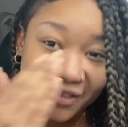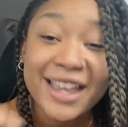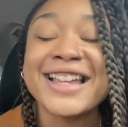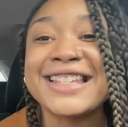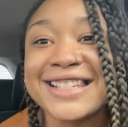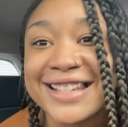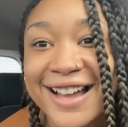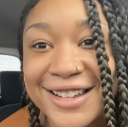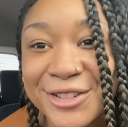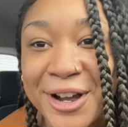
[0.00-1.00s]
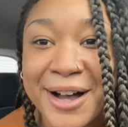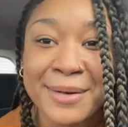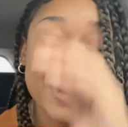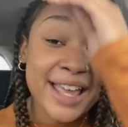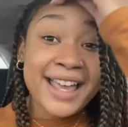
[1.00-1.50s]
a design
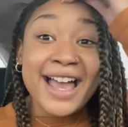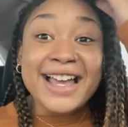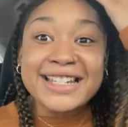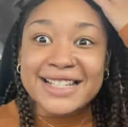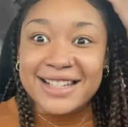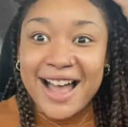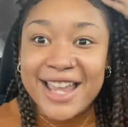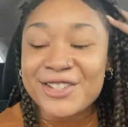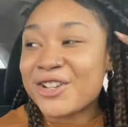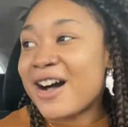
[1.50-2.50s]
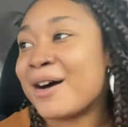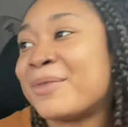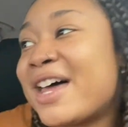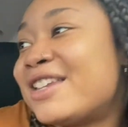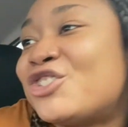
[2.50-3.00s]
job, a design job,
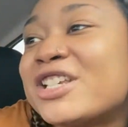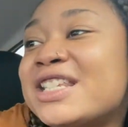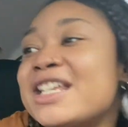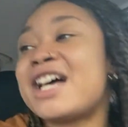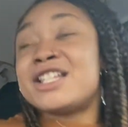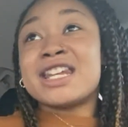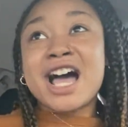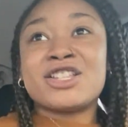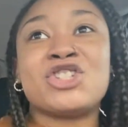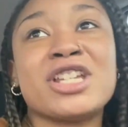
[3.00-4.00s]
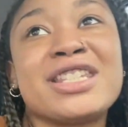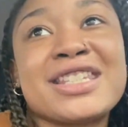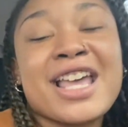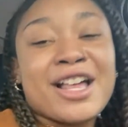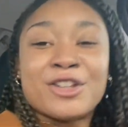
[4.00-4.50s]
not just, not
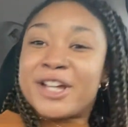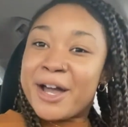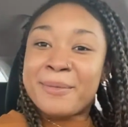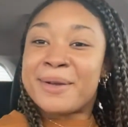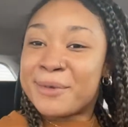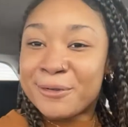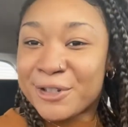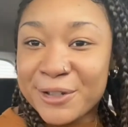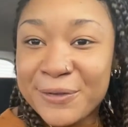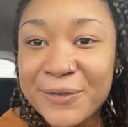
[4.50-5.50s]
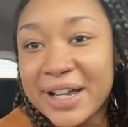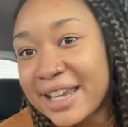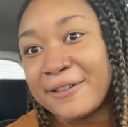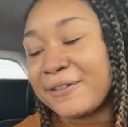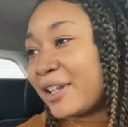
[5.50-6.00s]
just, look how my mood just
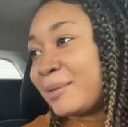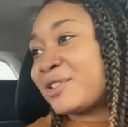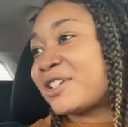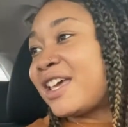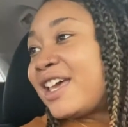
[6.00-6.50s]
fucking flipped.